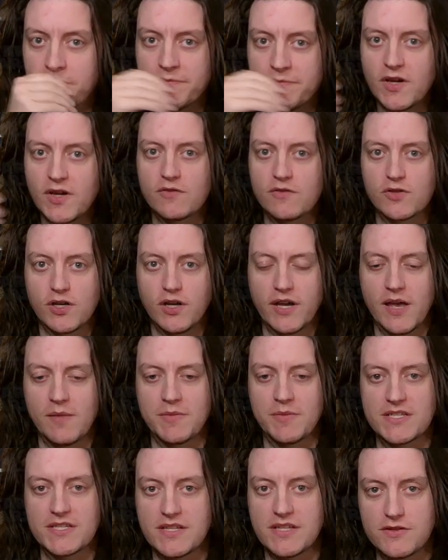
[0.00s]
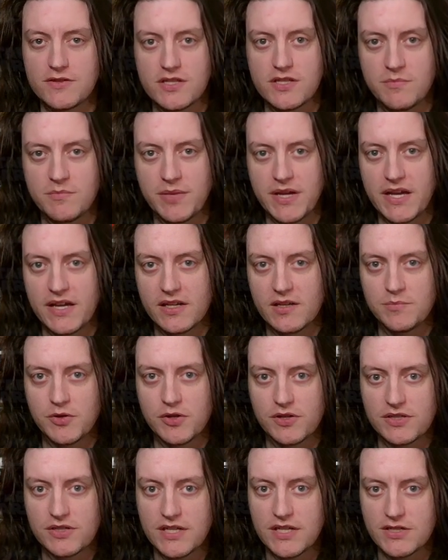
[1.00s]
overall, happy to send those to the back.
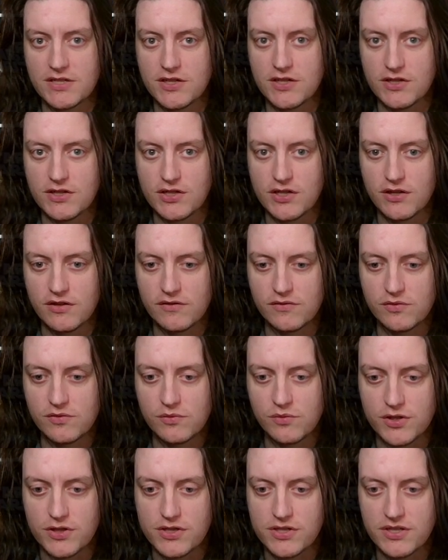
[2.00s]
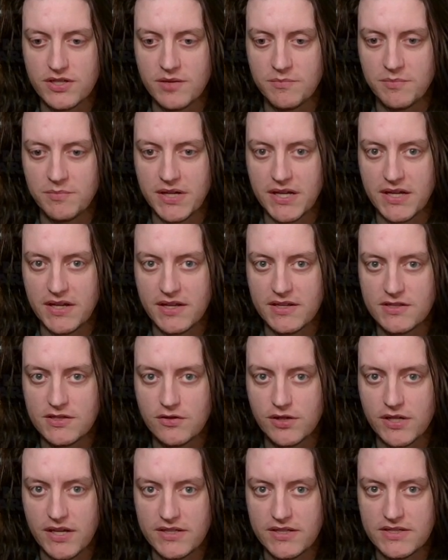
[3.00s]
Opponent takes initiative. We're just gonna pass.
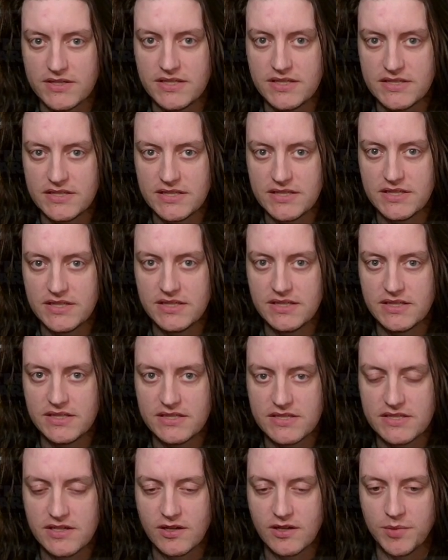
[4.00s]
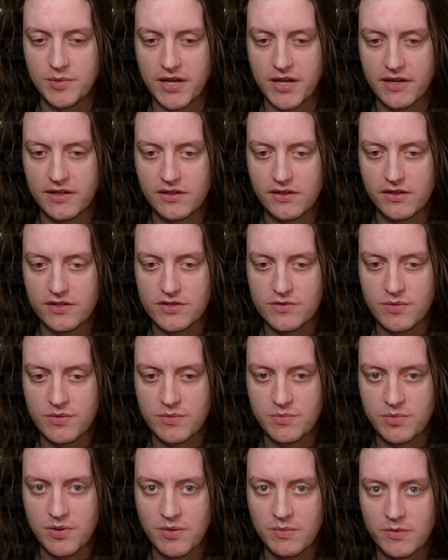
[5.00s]
Okay, DT, Cell Block Guard. So
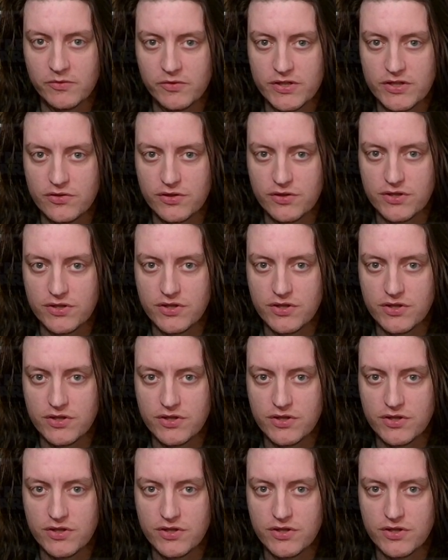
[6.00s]
we probably resource